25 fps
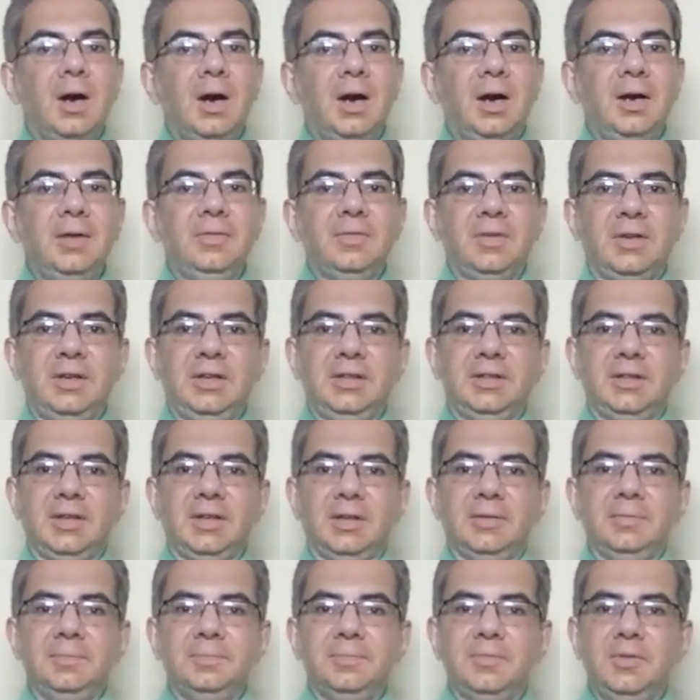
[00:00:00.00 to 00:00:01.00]
Hi,
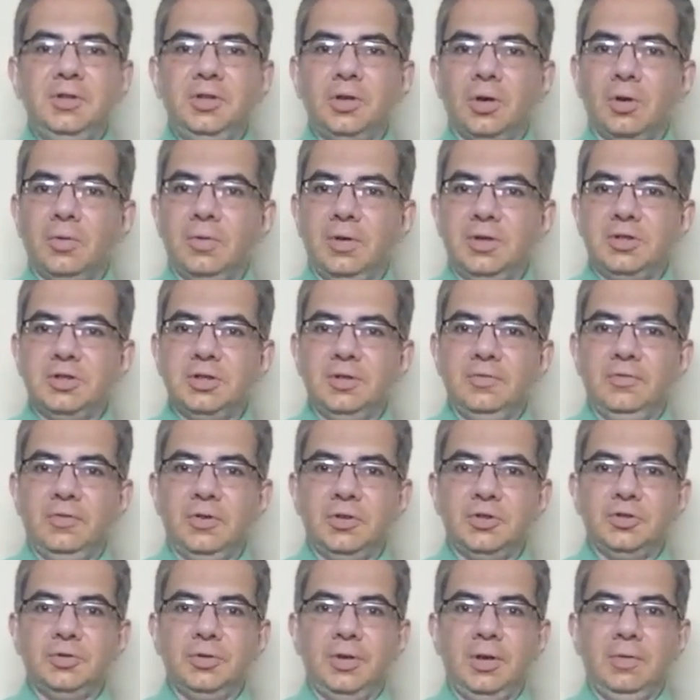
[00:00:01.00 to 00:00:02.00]
Vanita. Your question
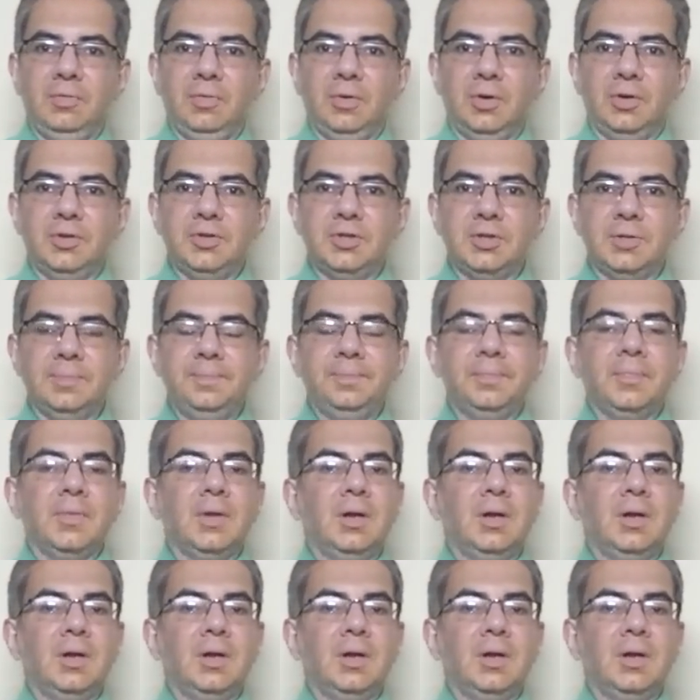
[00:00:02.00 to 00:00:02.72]
for today was,